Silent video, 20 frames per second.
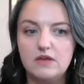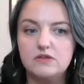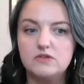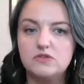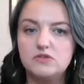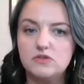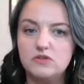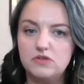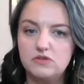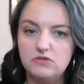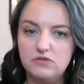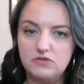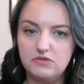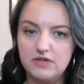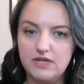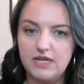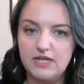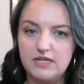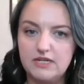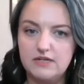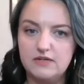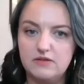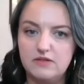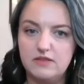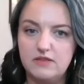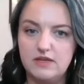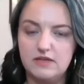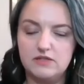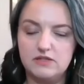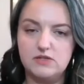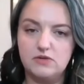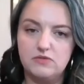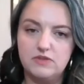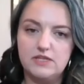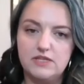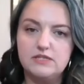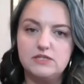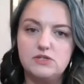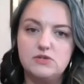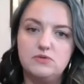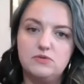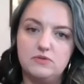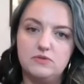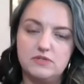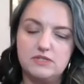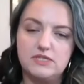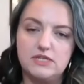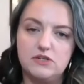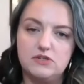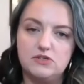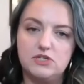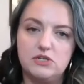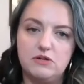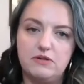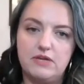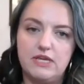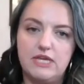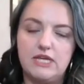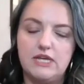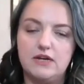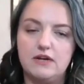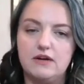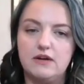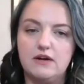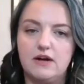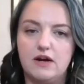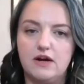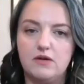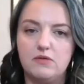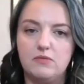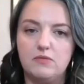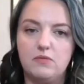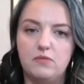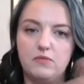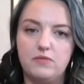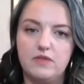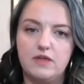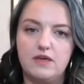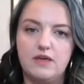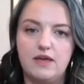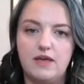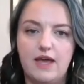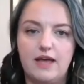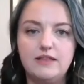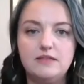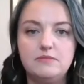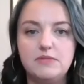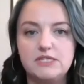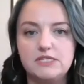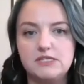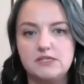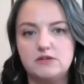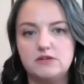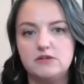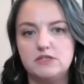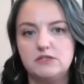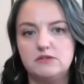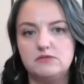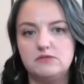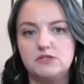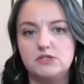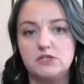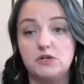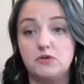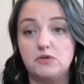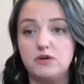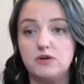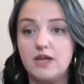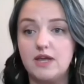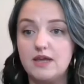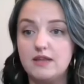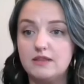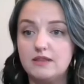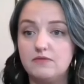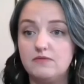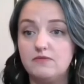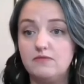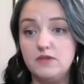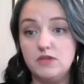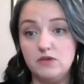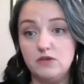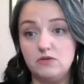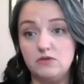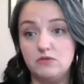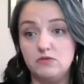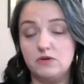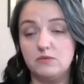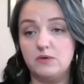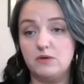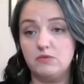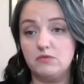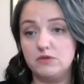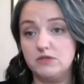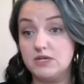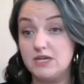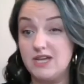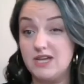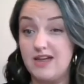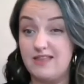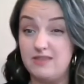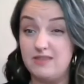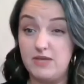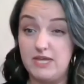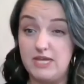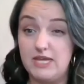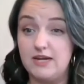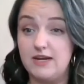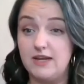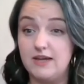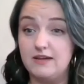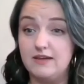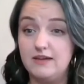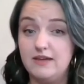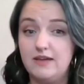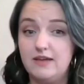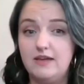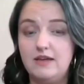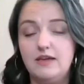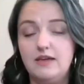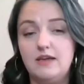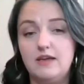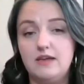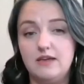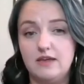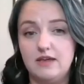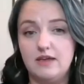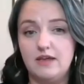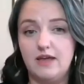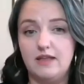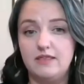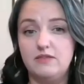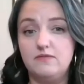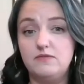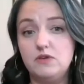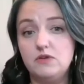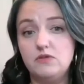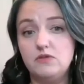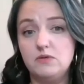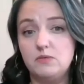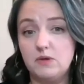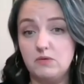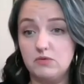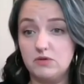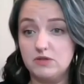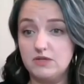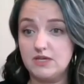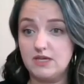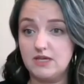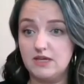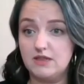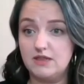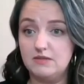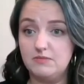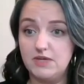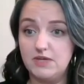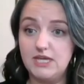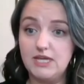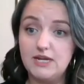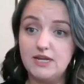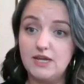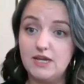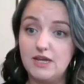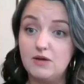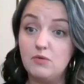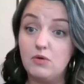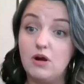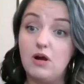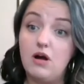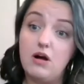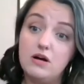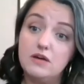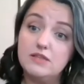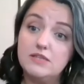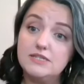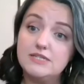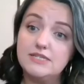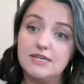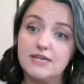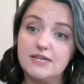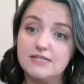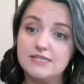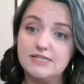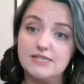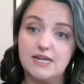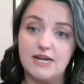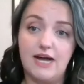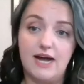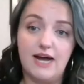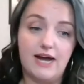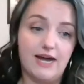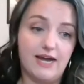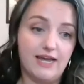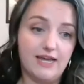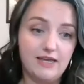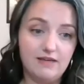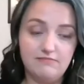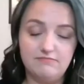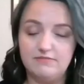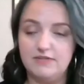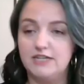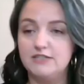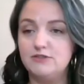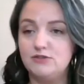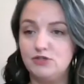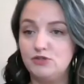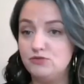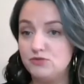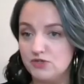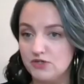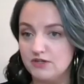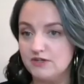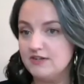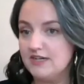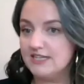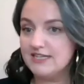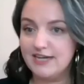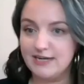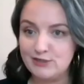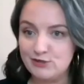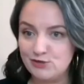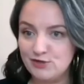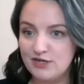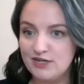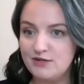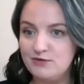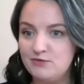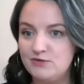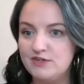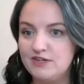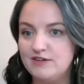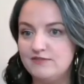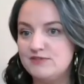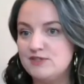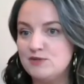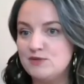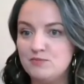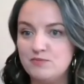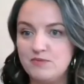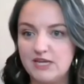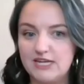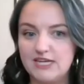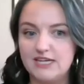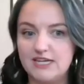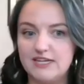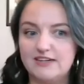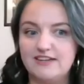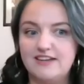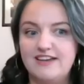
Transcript: So you created, the, so these tools that you're showing here are the elements that are used to create the view that we were looking at in the beginning. And the view that we were looking at in the beginning were all the tickets that I, user Electra, would have submitted